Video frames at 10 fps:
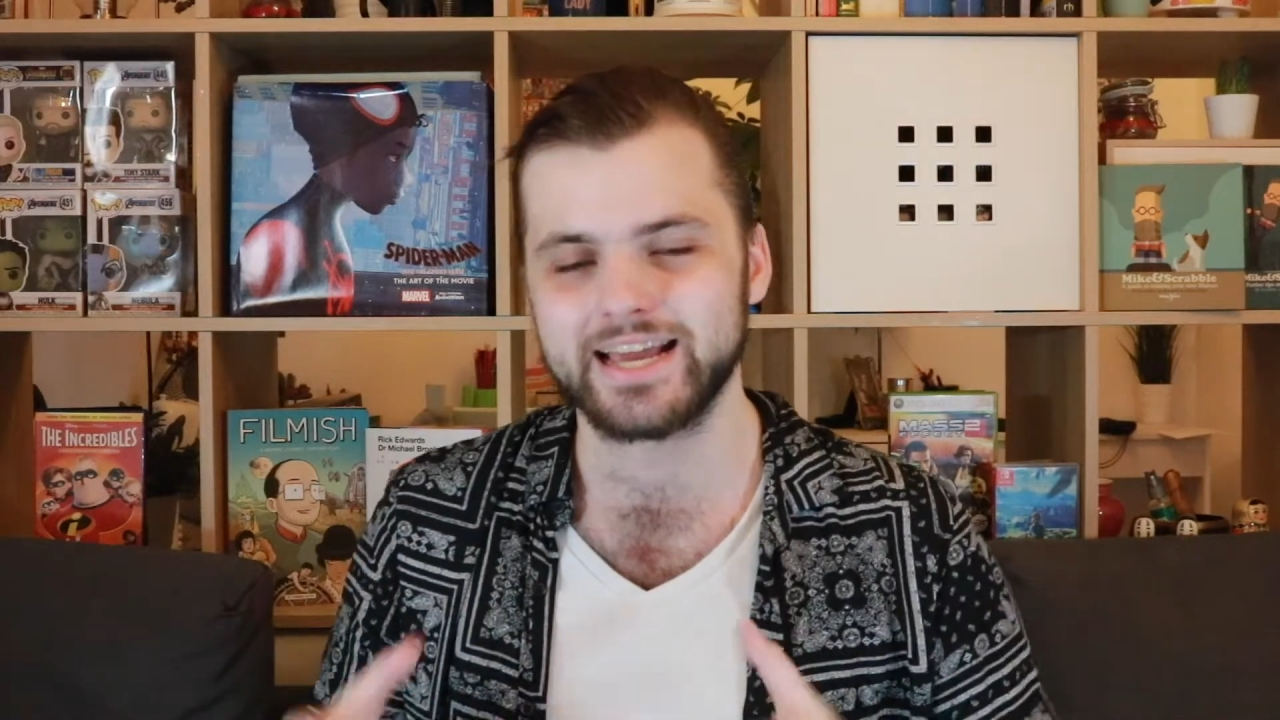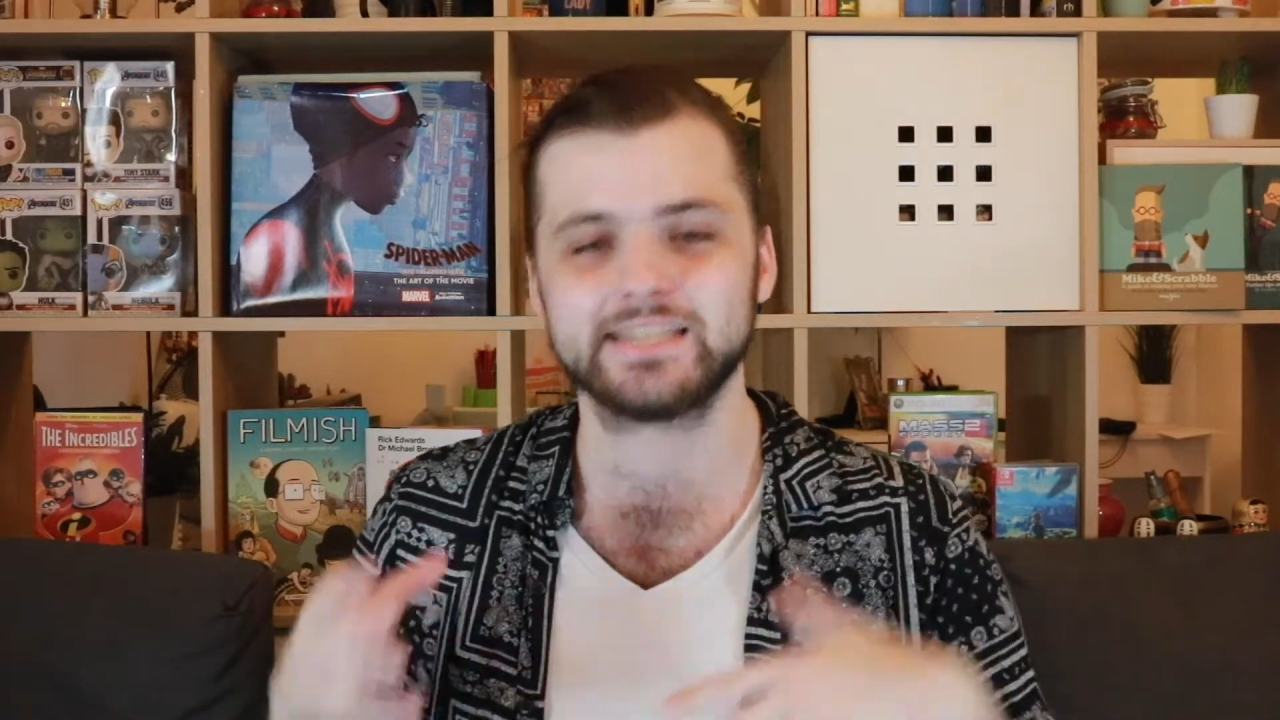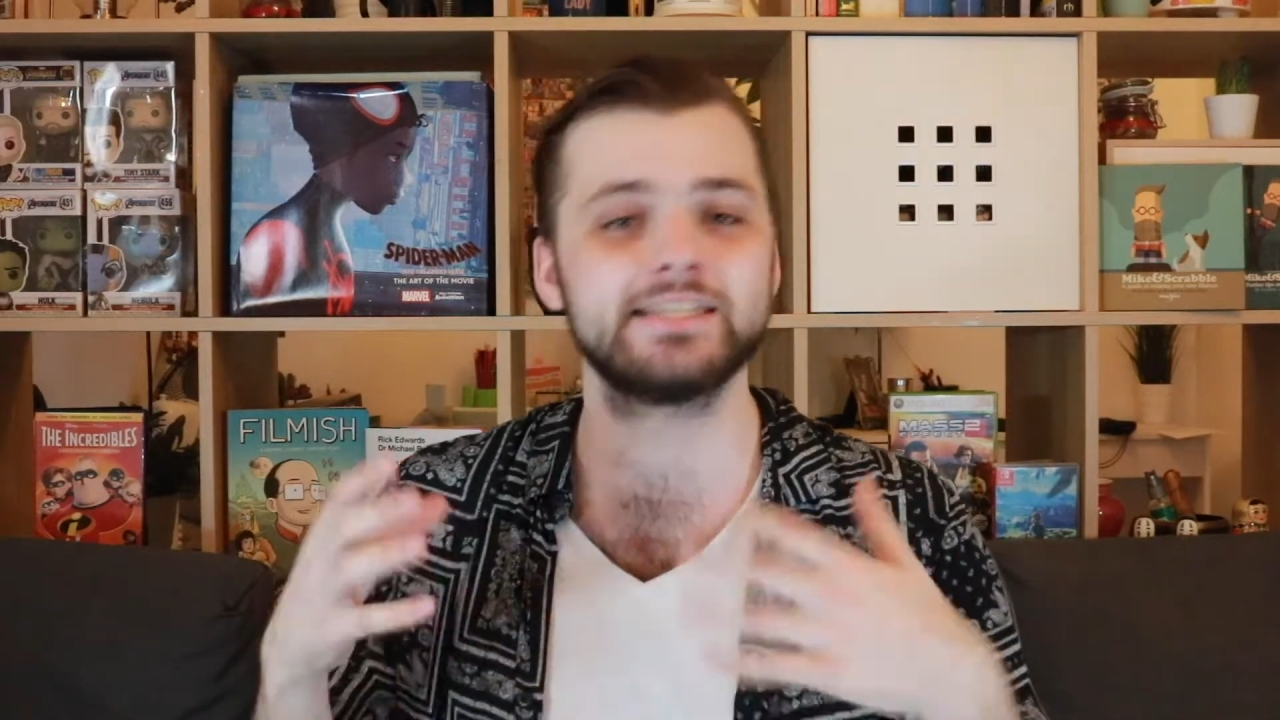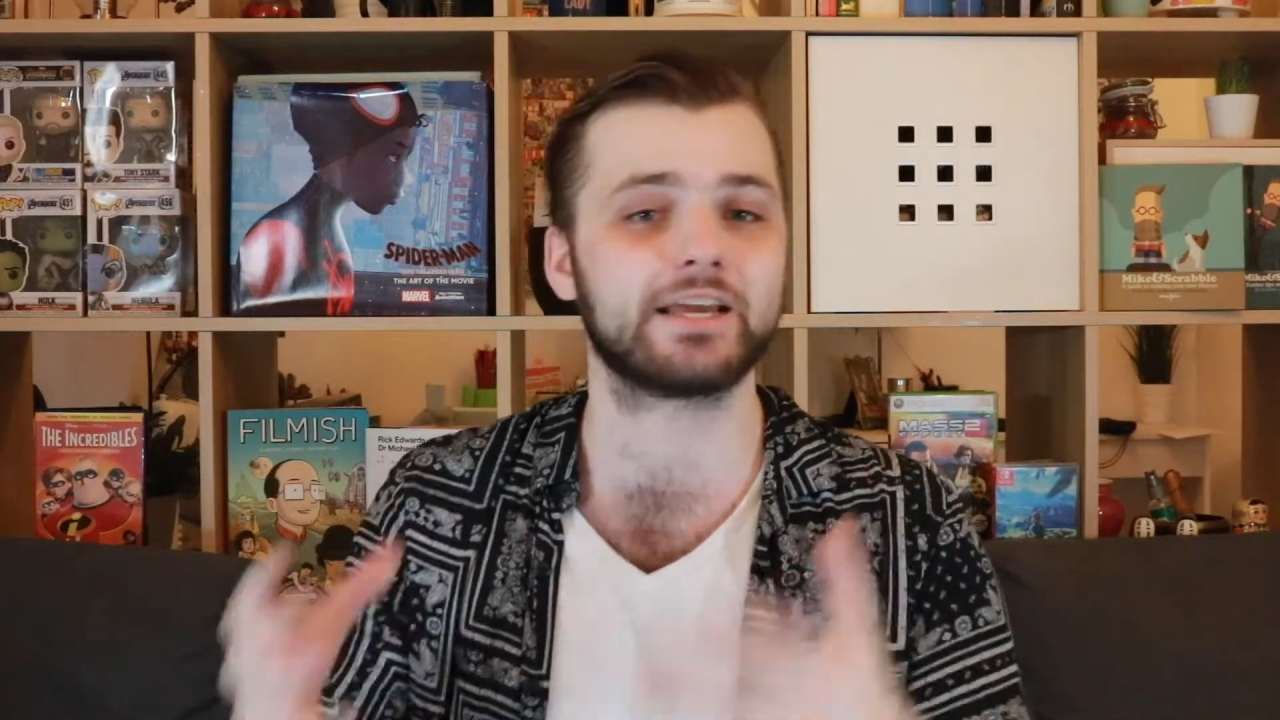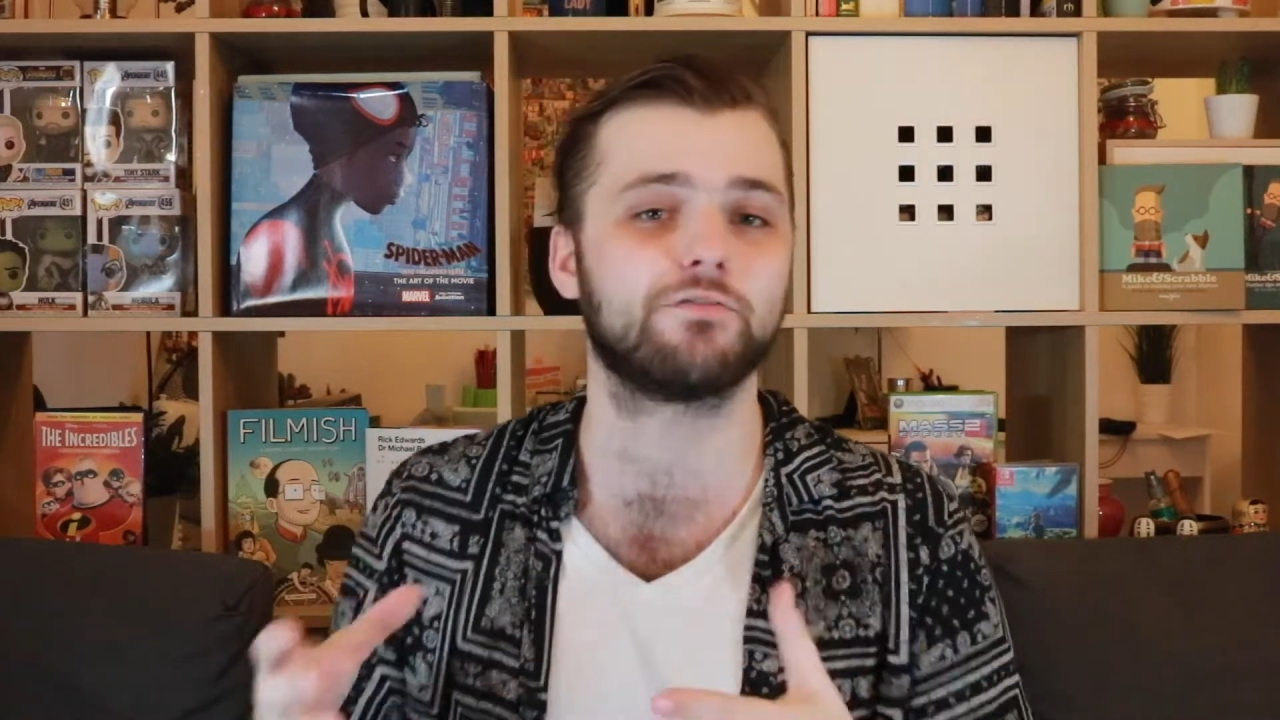
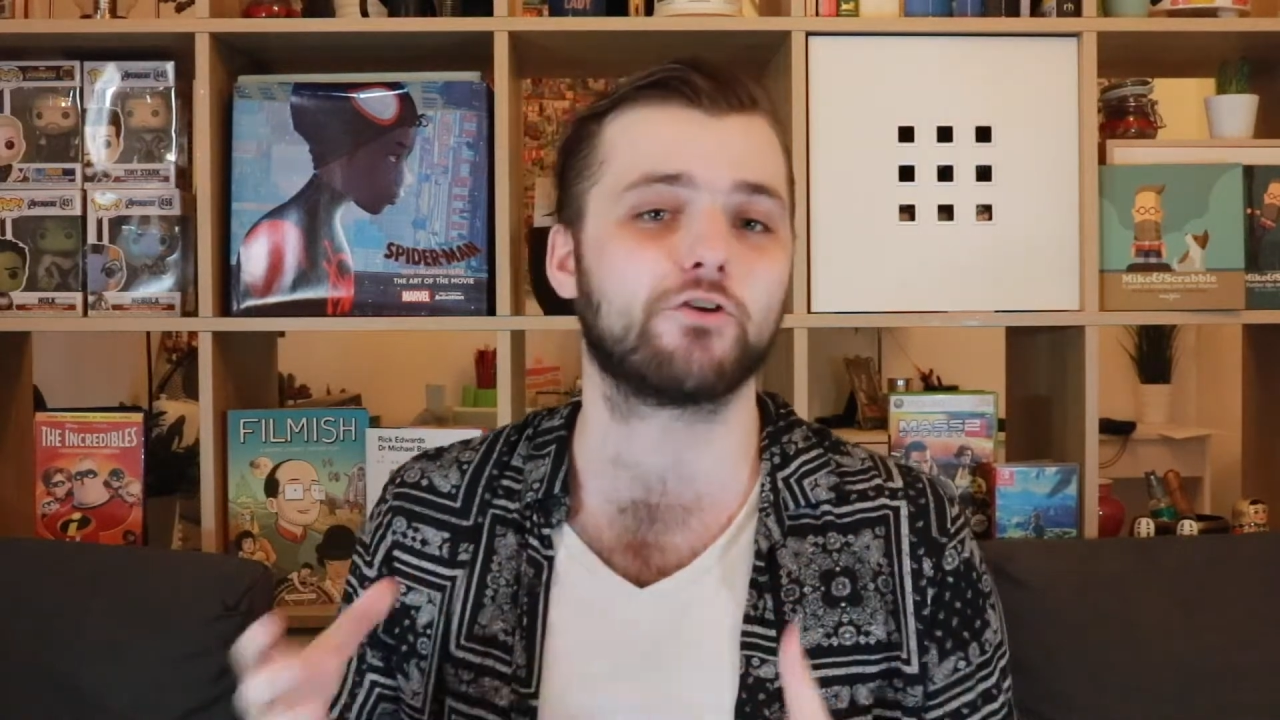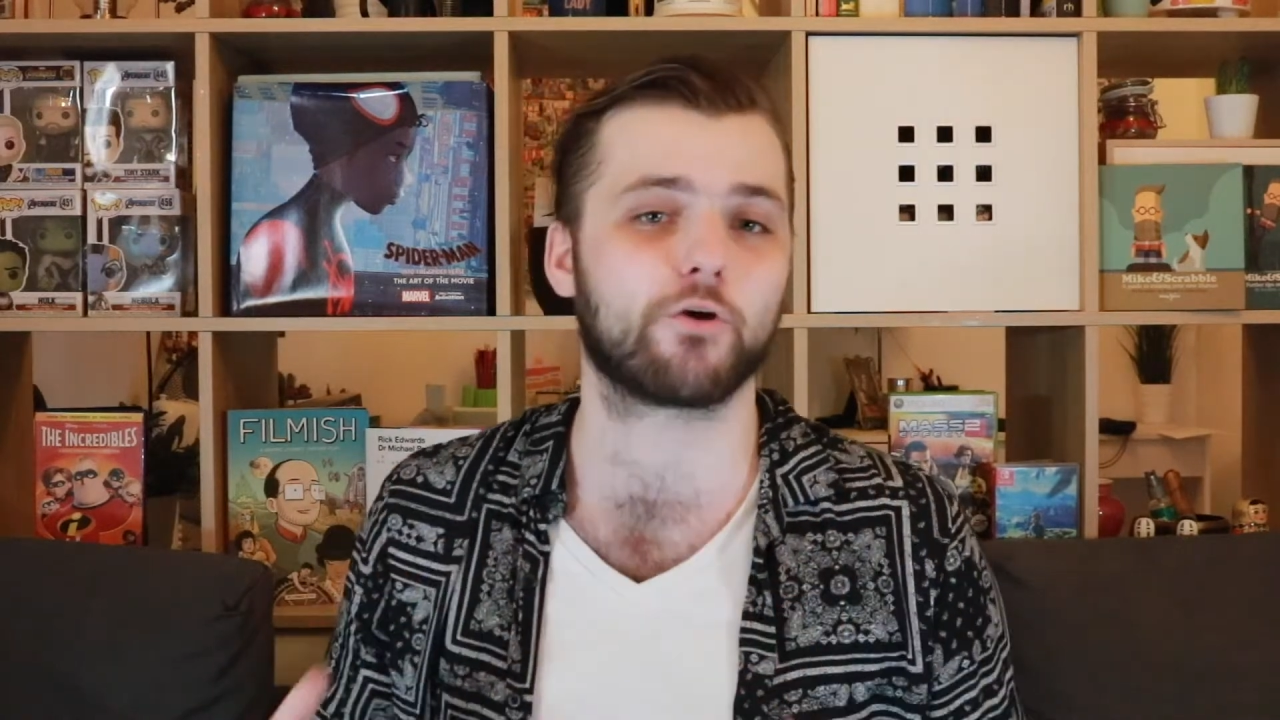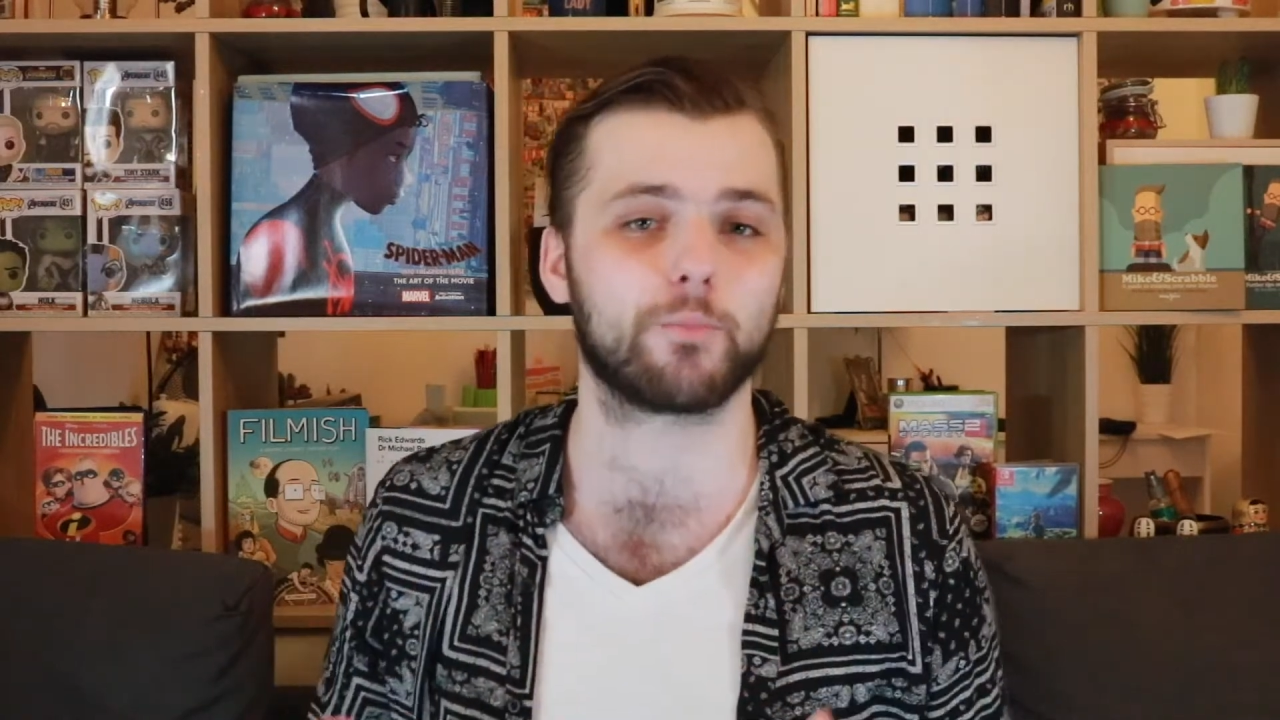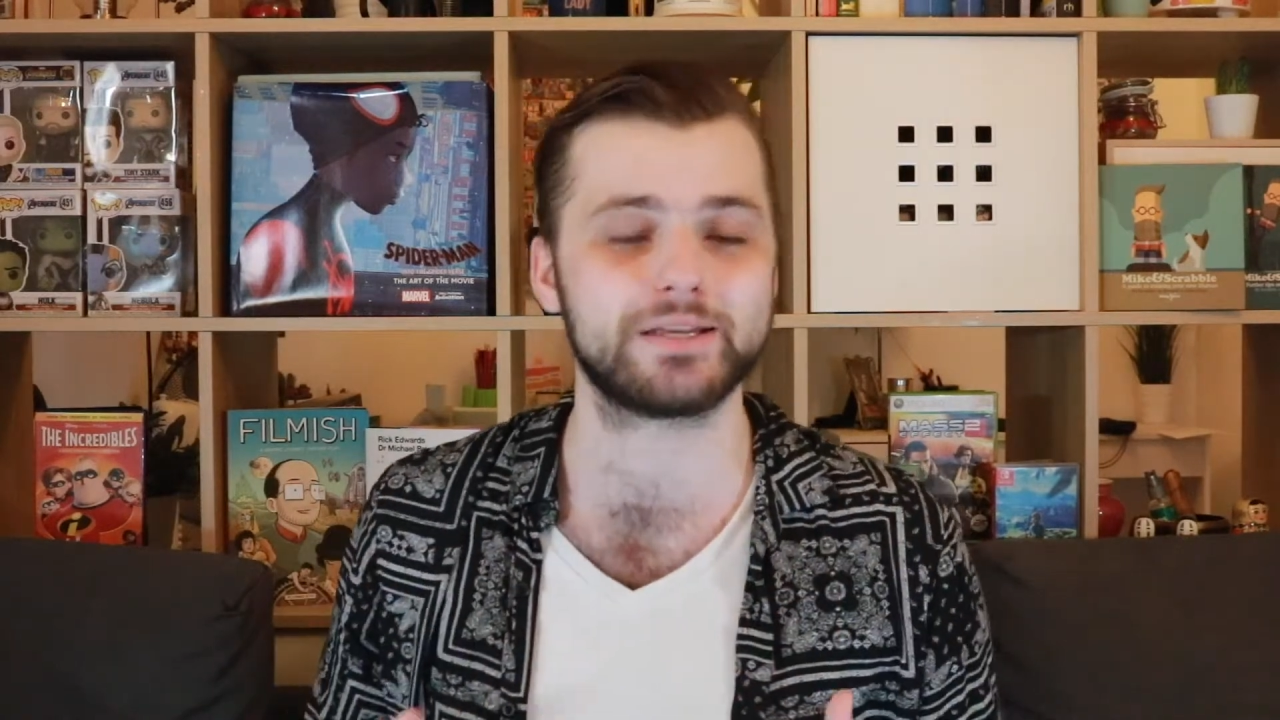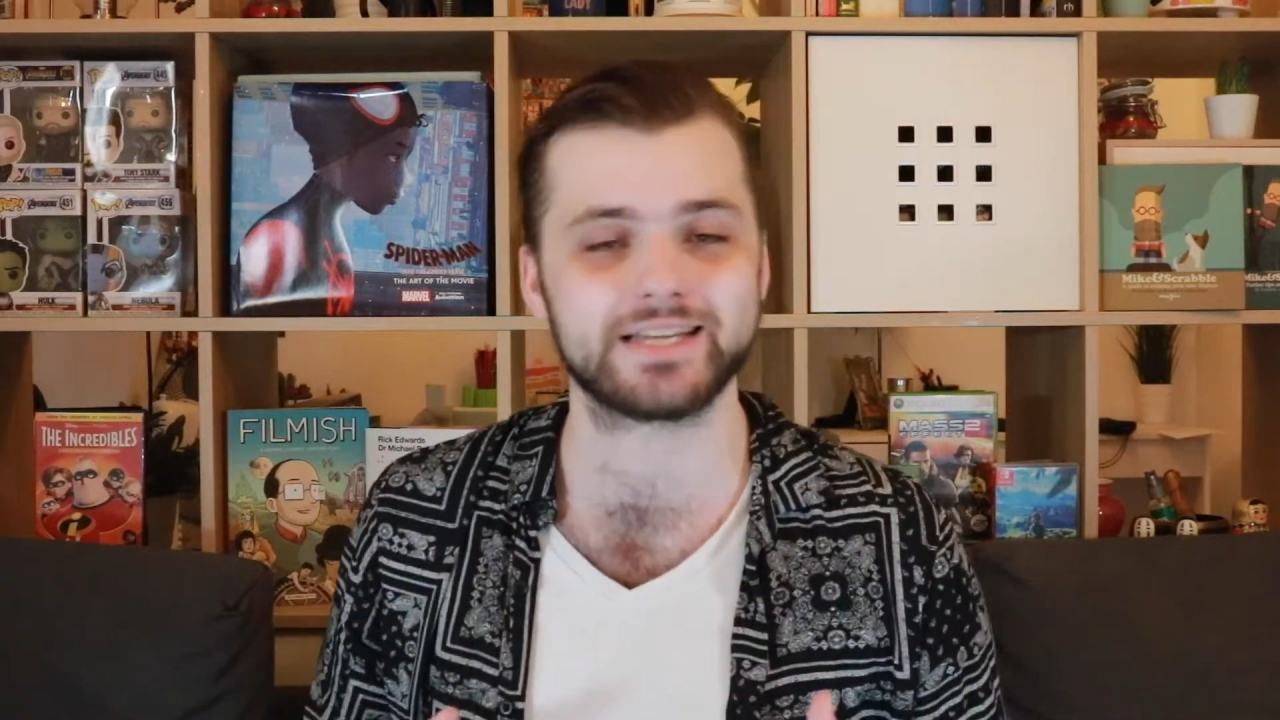is Nick Fury will be